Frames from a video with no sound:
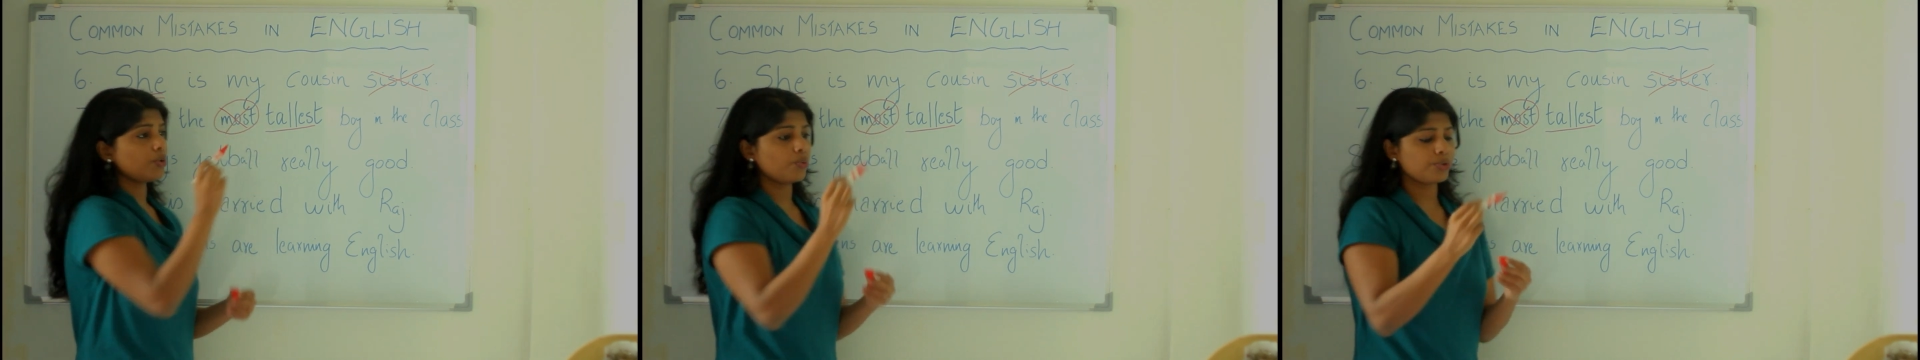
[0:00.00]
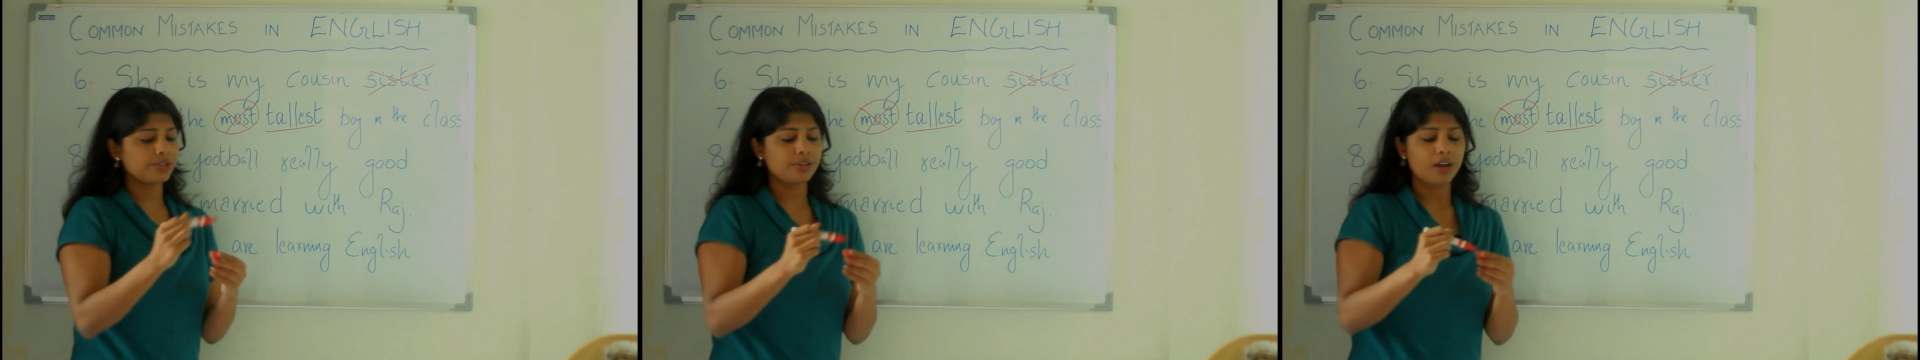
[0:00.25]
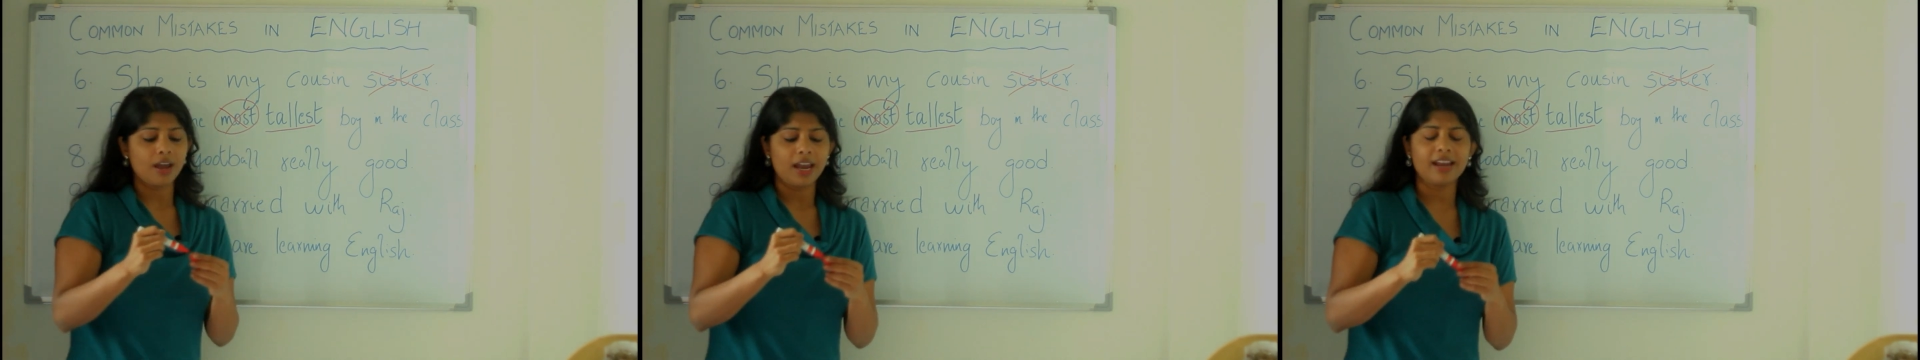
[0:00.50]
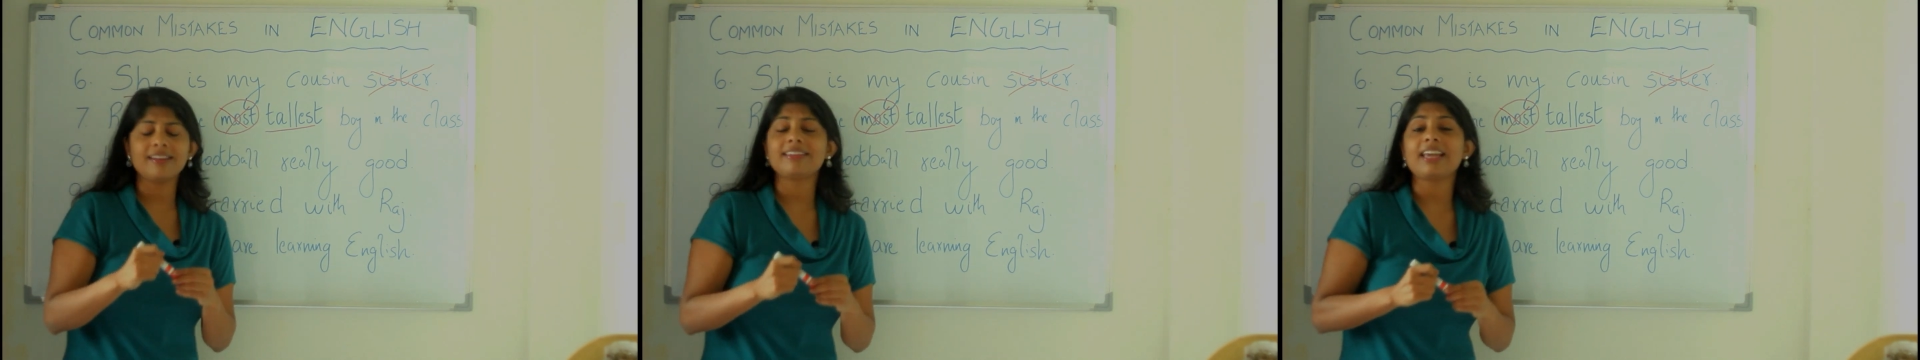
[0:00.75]
used
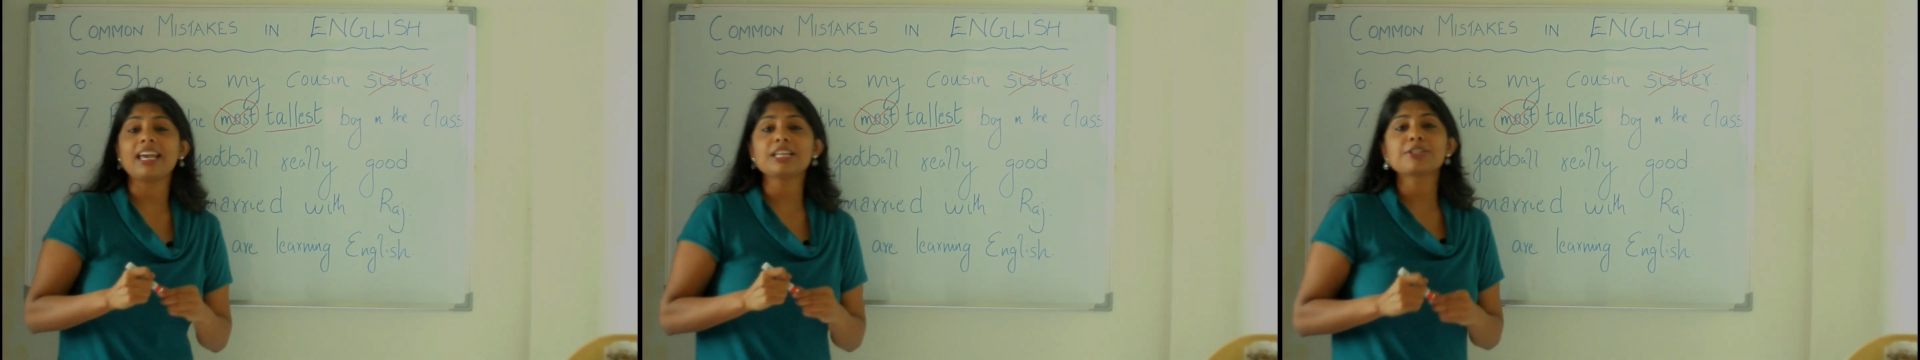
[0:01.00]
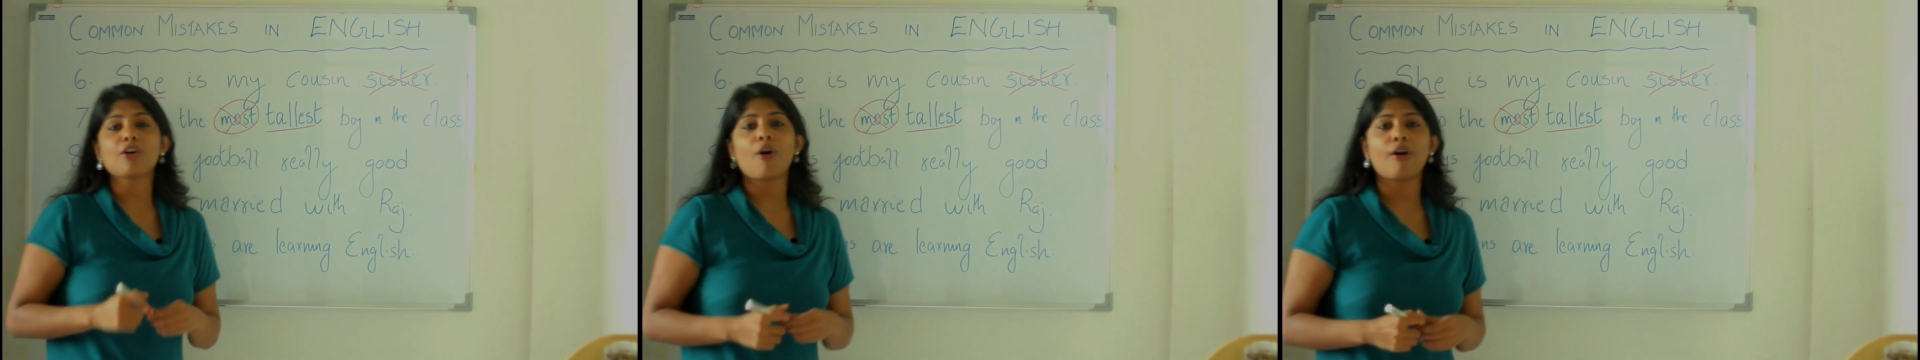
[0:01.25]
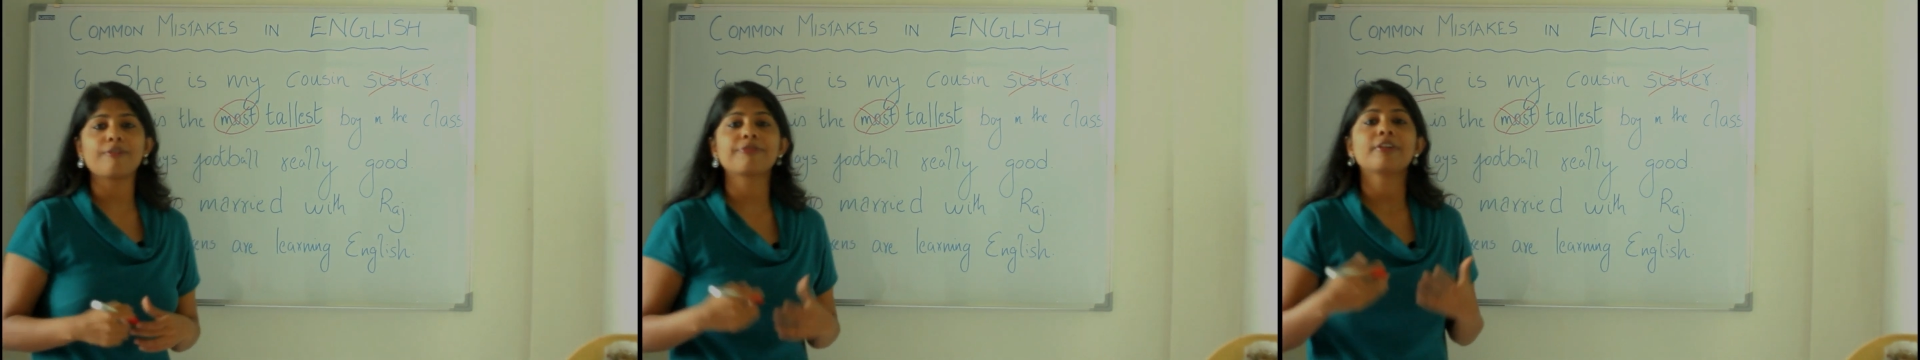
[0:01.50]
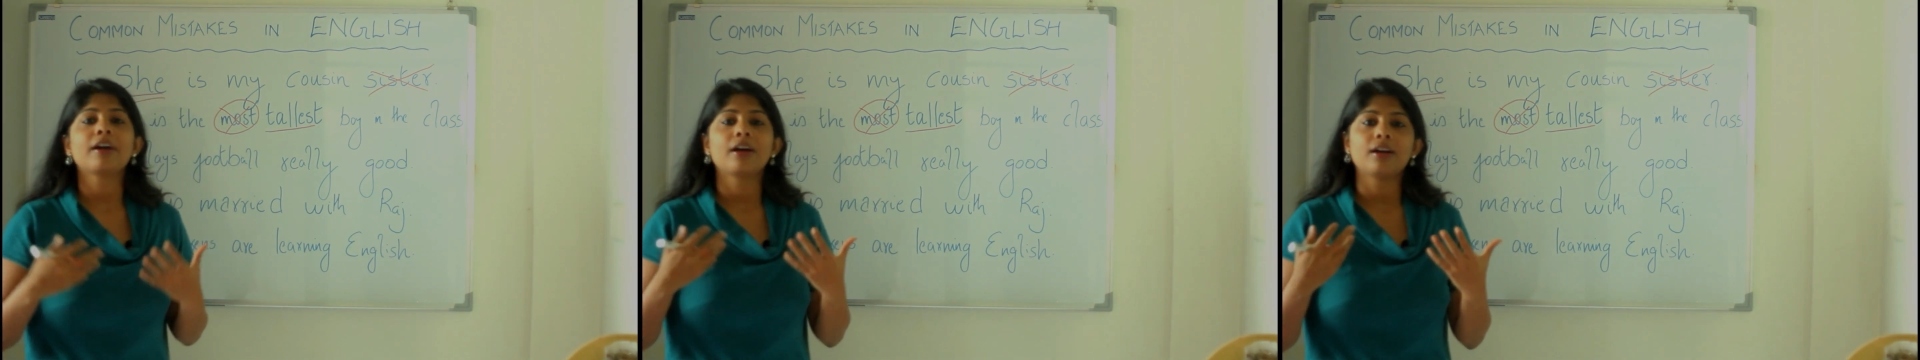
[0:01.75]
in case of